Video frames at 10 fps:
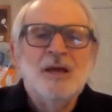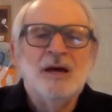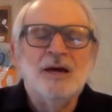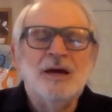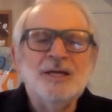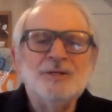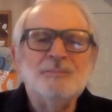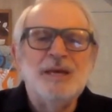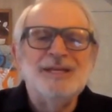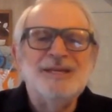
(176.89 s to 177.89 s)
It's
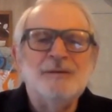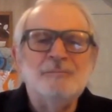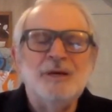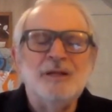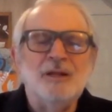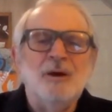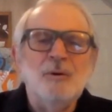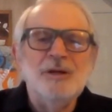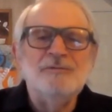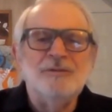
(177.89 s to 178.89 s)
been below
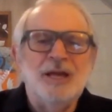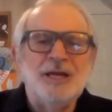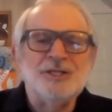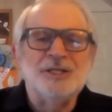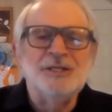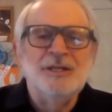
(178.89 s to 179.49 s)
inflation,